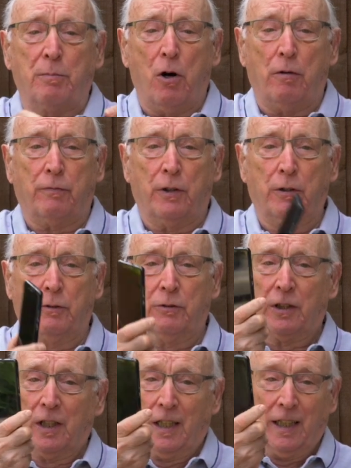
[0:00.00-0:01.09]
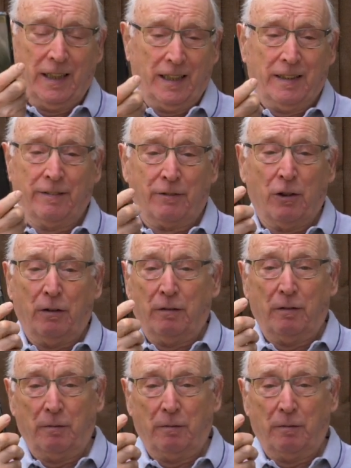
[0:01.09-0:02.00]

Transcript: smartphones, they've got